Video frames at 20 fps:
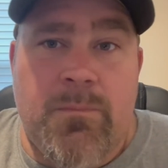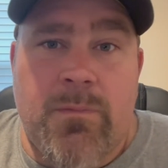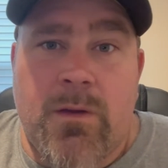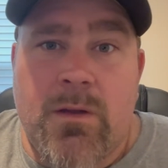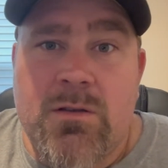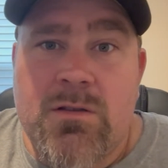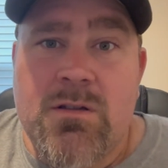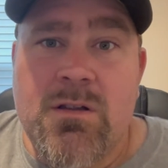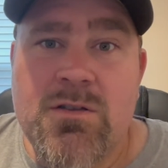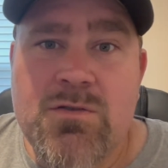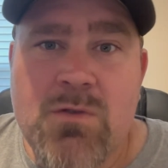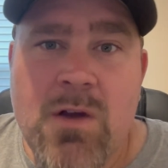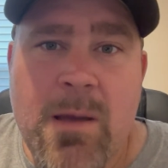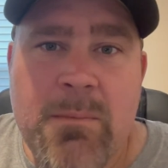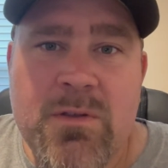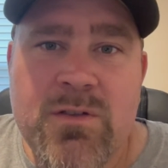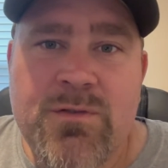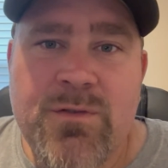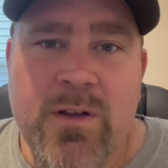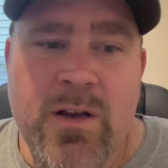So let's
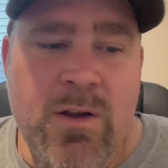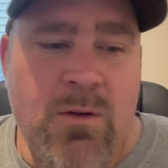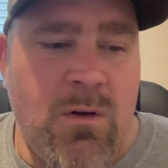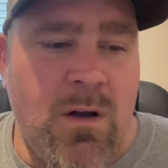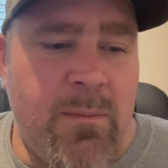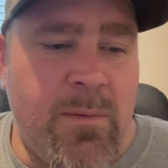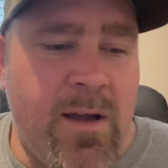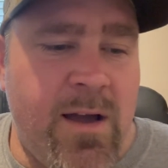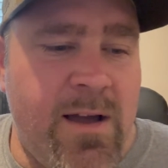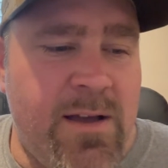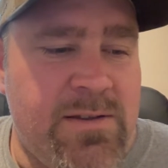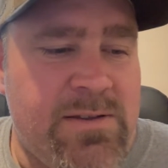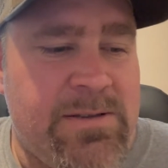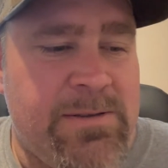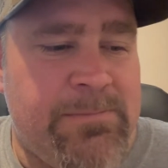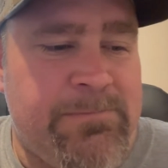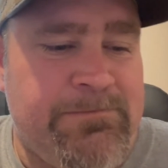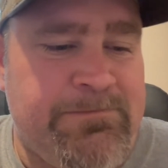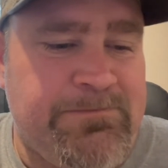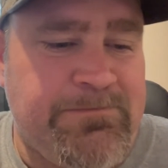wrap this video up,
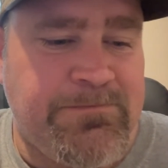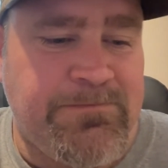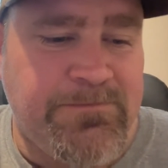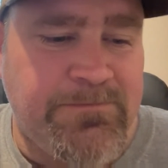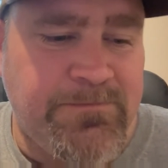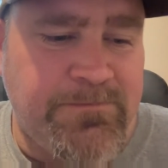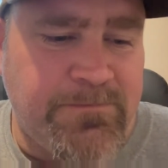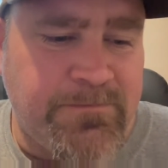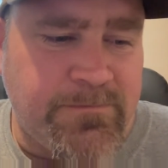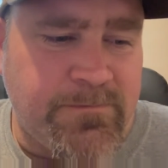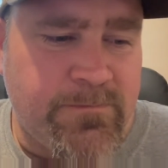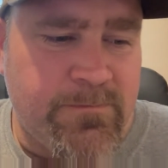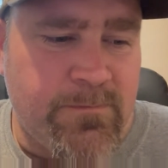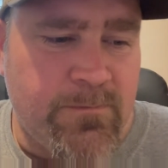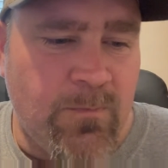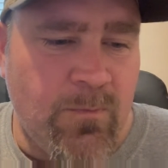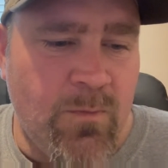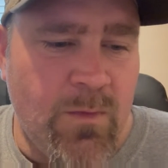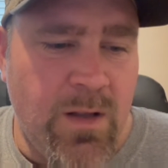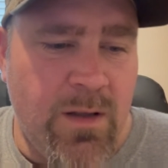guys.
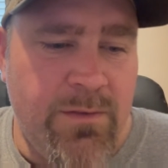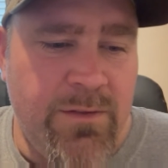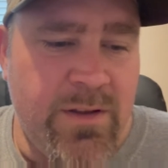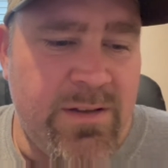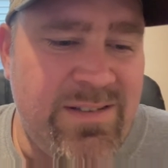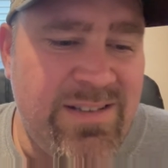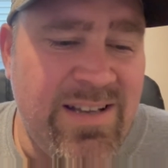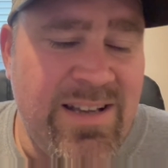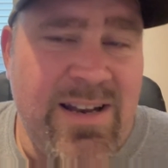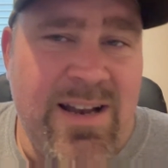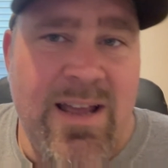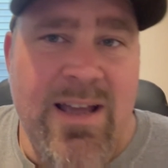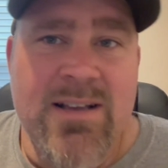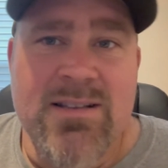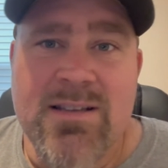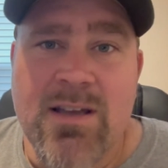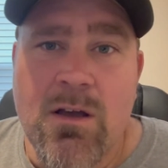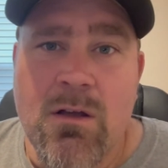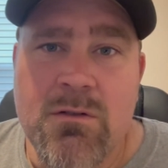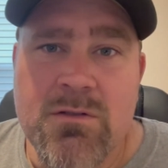The
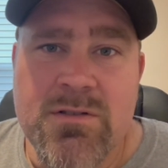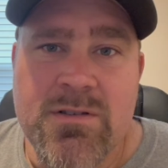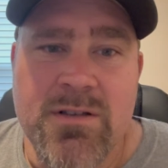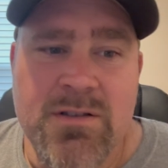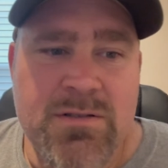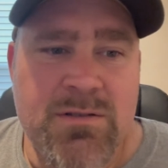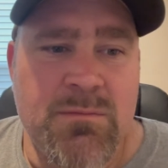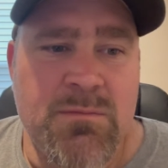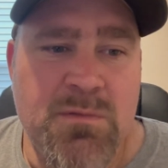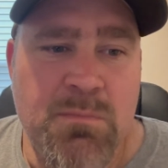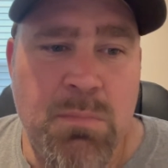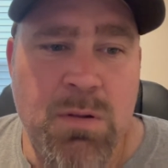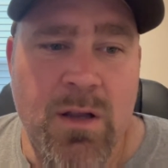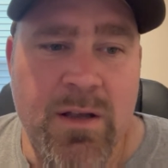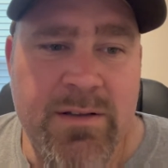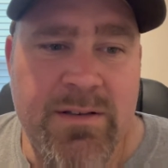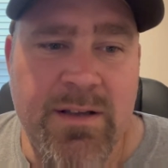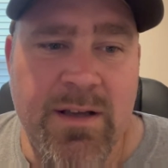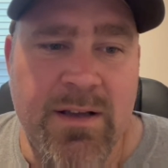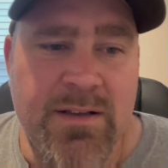10X Health Systems
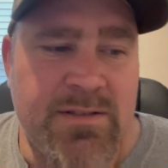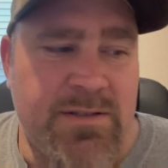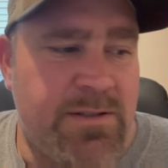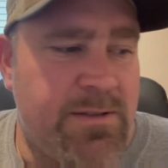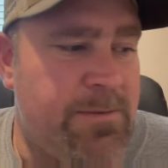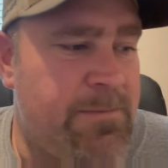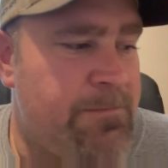blood test.